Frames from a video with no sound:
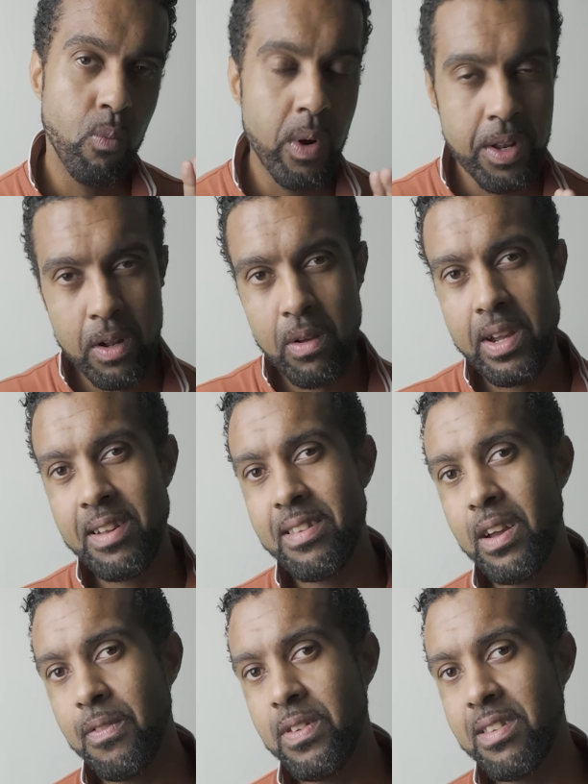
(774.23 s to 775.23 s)
when you look at
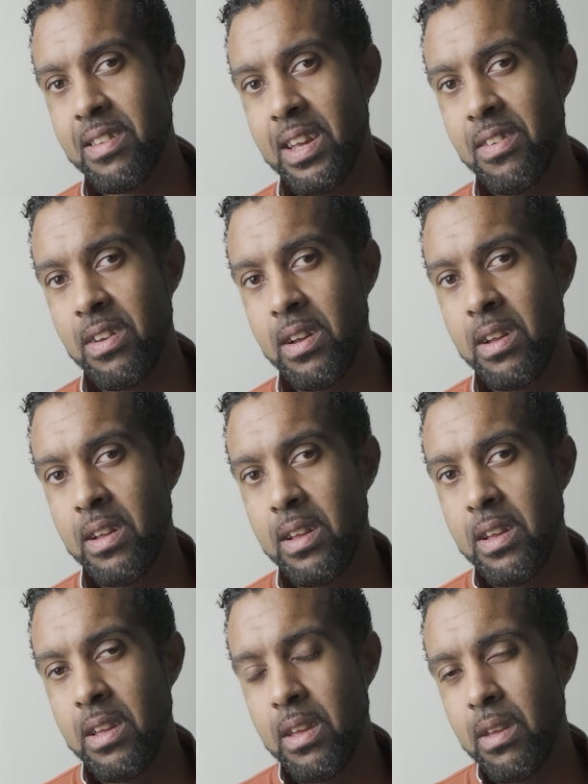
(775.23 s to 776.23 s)
Southeast Asia,
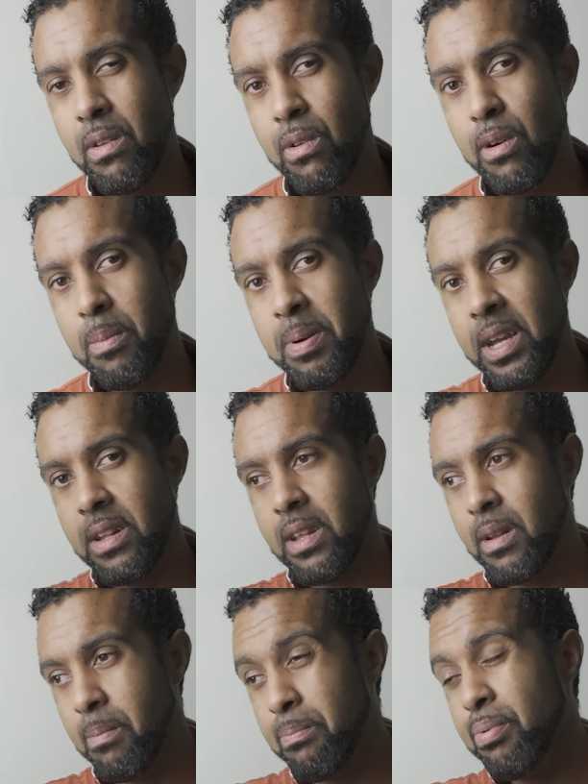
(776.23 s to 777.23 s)
you're
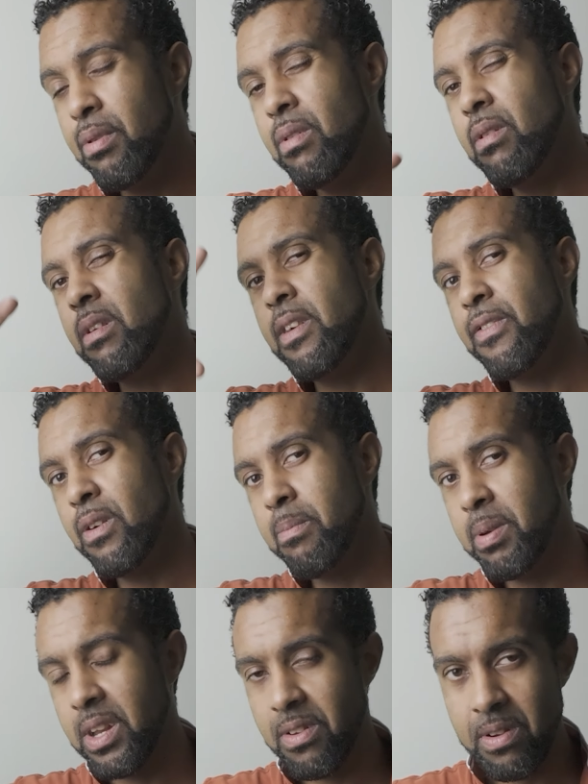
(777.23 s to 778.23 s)
painting a beautiful
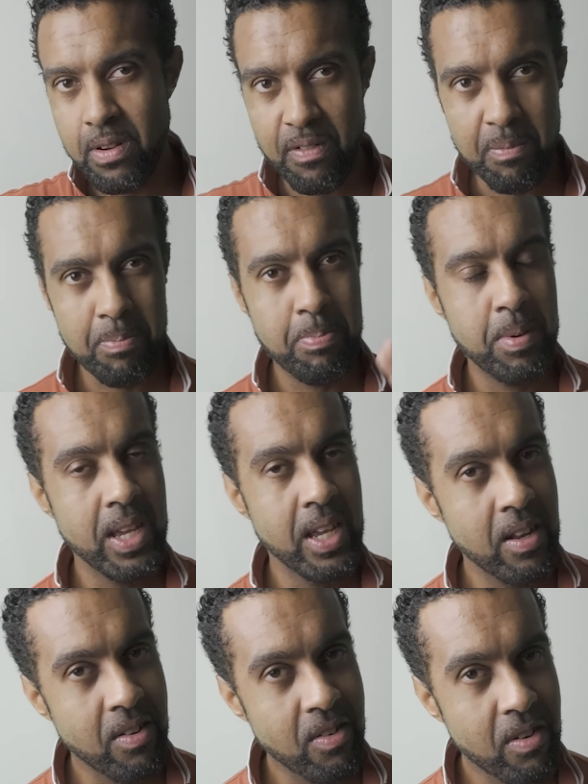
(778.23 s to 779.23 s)
picture of
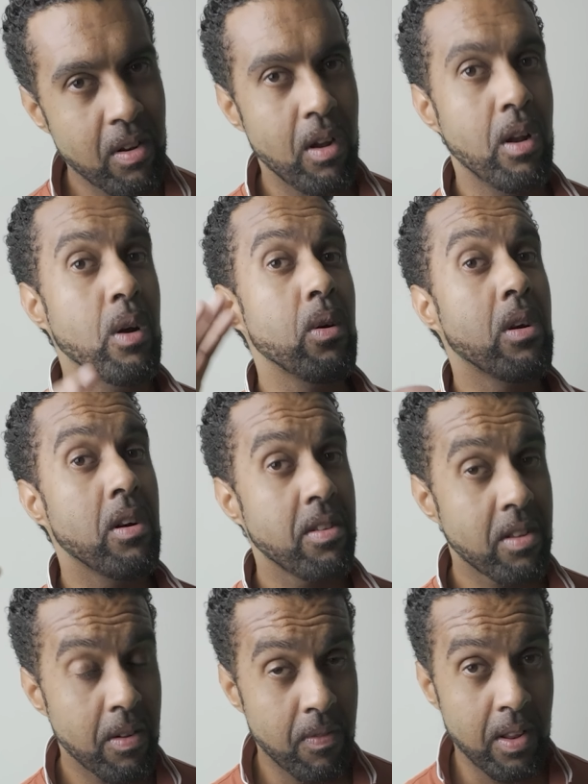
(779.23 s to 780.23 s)
beach, low
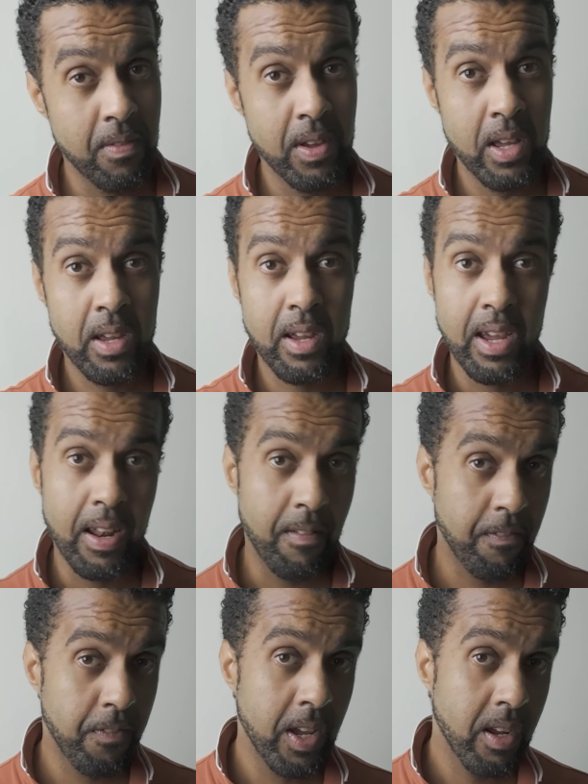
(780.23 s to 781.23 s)
cost of living, and
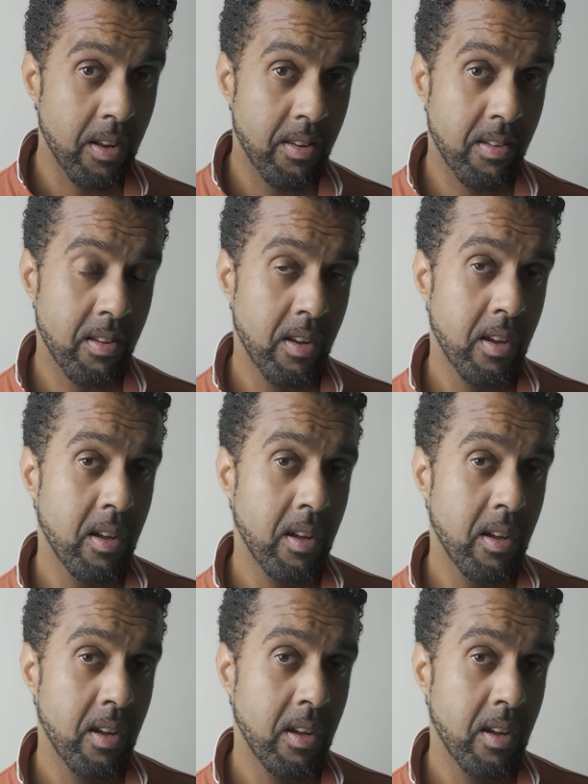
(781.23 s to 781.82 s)
things